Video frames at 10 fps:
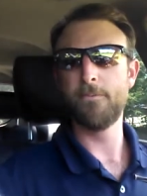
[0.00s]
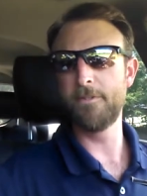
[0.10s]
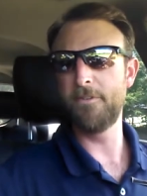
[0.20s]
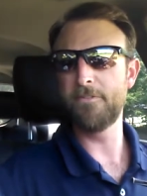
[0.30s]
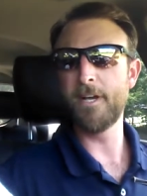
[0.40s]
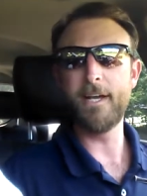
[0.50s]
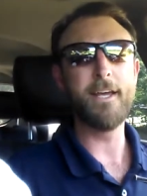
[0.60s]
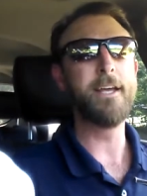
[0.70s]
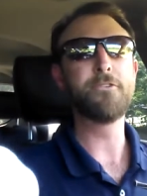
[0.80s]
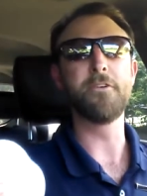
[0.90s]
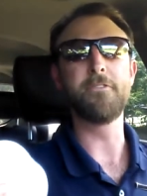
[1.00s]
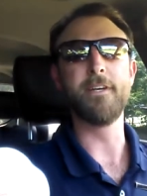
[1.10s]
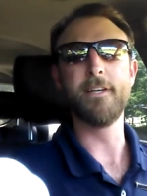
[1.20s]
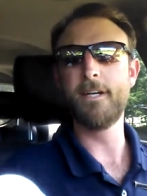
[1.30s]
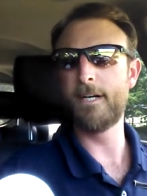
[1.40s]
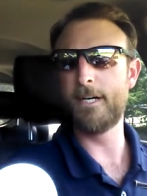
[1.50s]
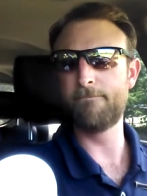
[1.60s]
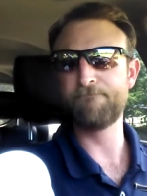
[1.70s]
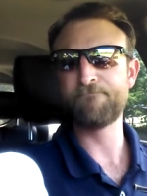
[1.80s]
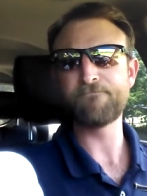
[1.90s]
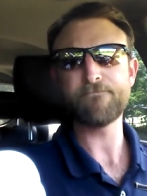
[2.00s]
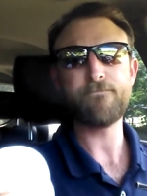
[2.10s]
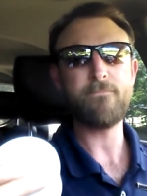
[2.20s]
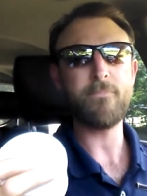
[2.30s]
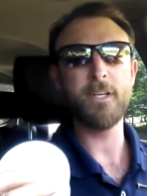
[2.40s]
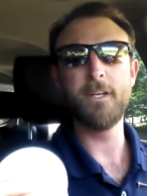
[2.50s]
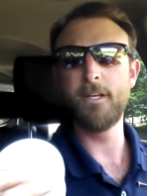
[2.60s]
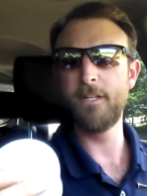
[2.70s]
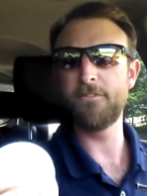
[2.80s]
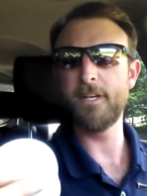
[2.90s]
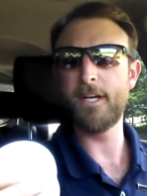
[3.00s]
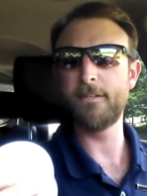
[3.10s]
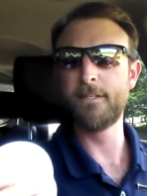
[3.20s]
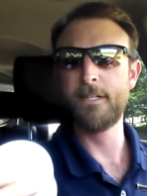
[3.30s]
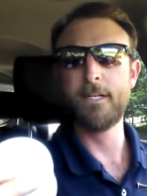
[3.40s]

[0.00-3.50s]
which is kind of interesting. Um, it's got